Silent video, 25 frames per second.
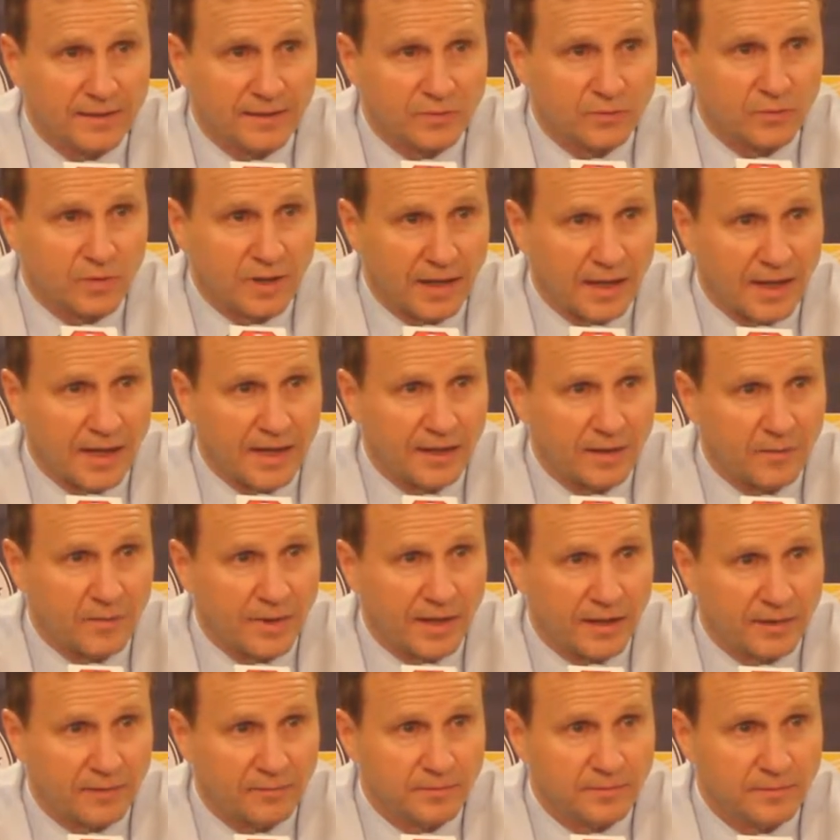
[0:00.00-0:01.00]
That's what I like
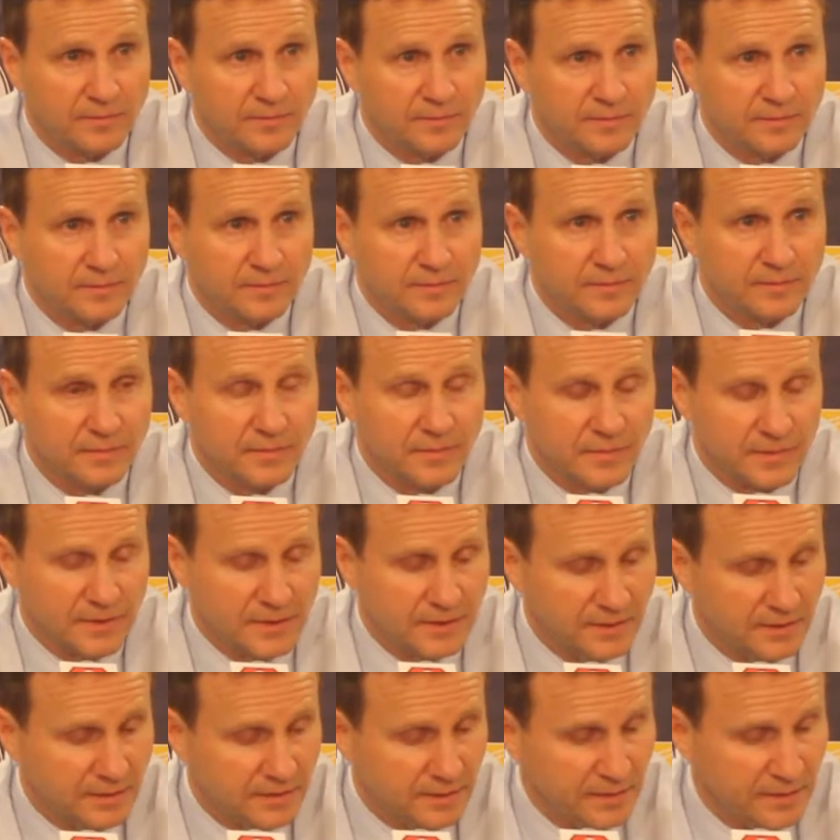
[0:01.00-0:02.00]
about him.
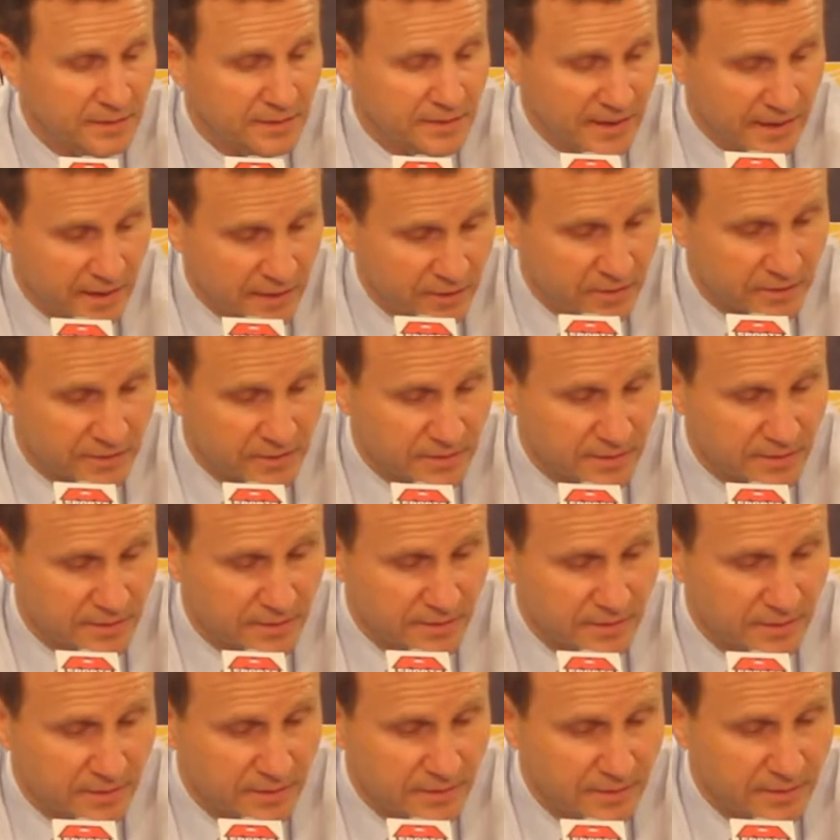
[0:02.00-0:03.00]
He cares.
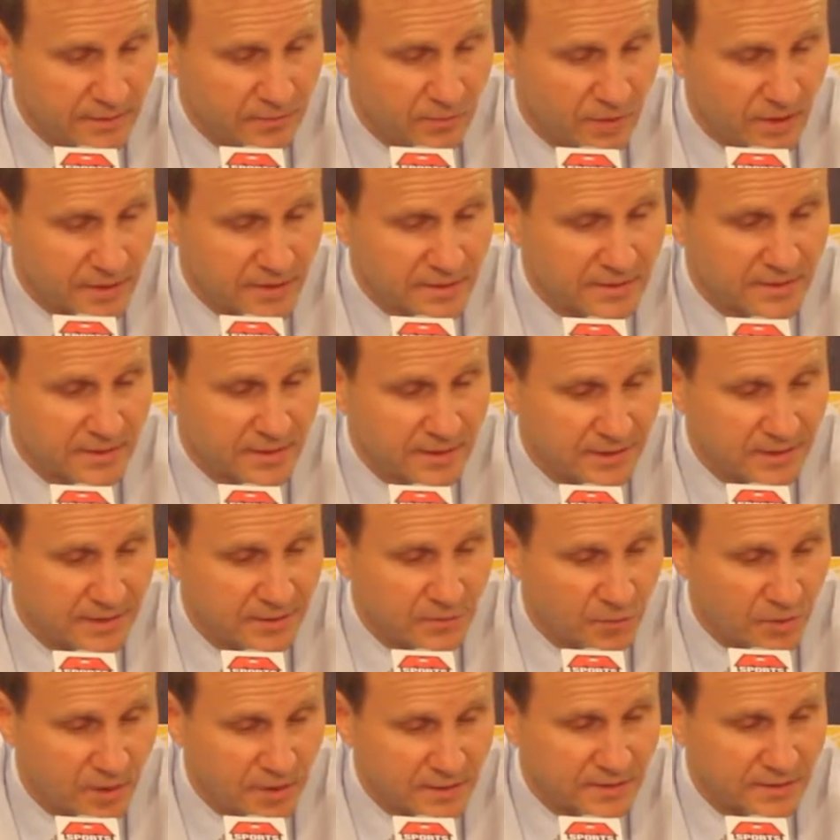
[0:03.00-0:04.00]
He wants
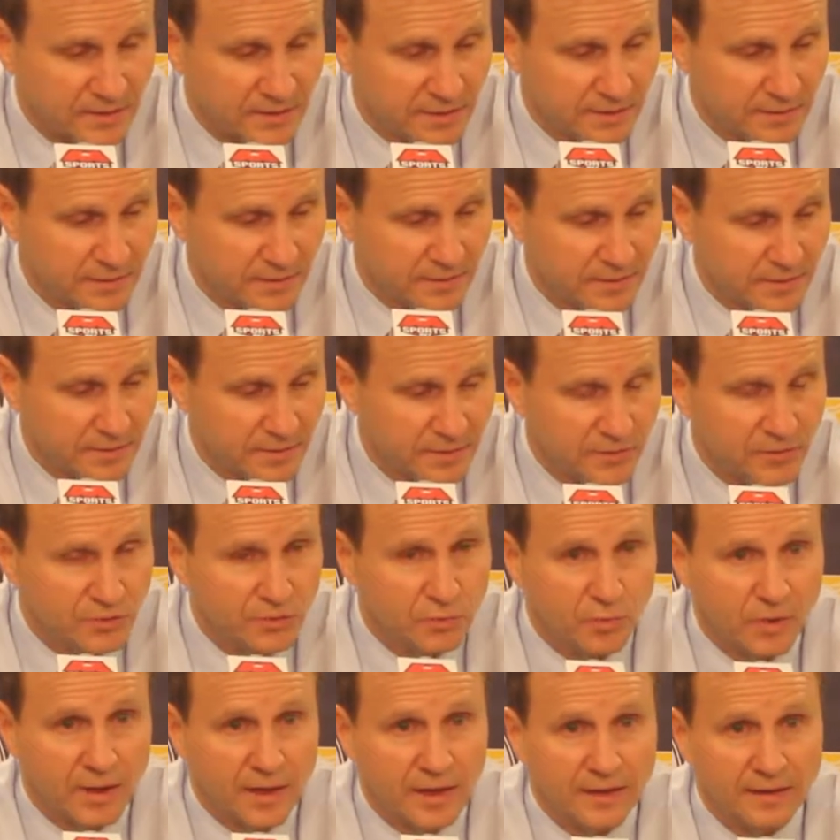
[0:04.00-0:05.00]
to
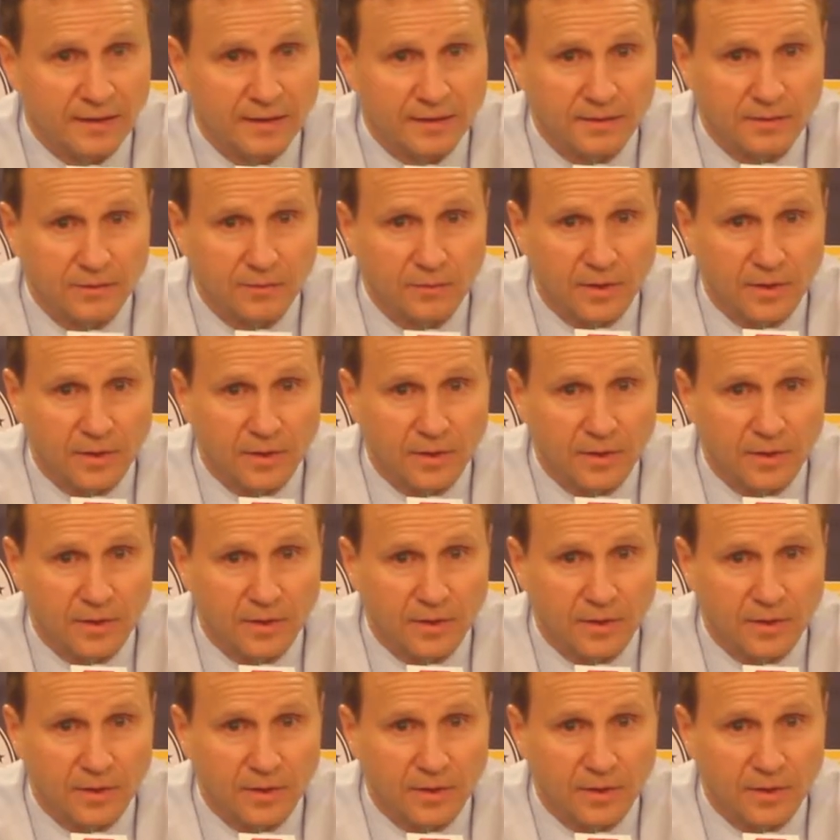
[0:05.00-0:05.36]
do right.